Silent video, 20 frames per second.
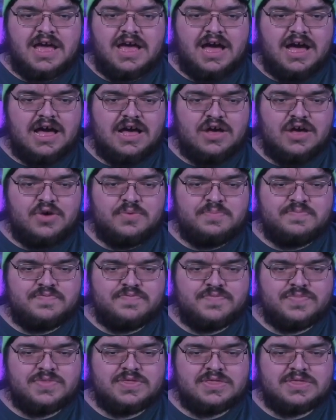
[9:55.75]

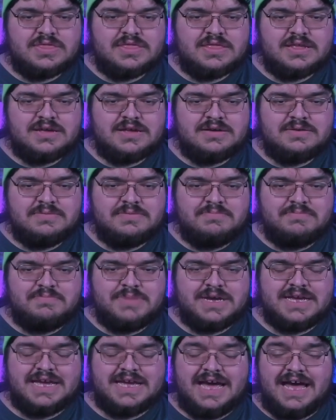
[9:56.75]

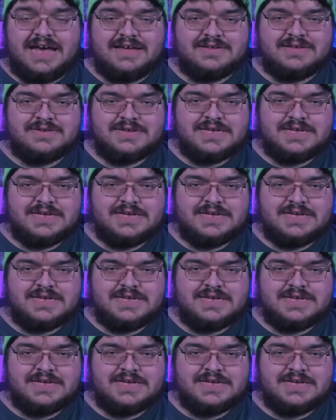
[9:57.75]
But yeah,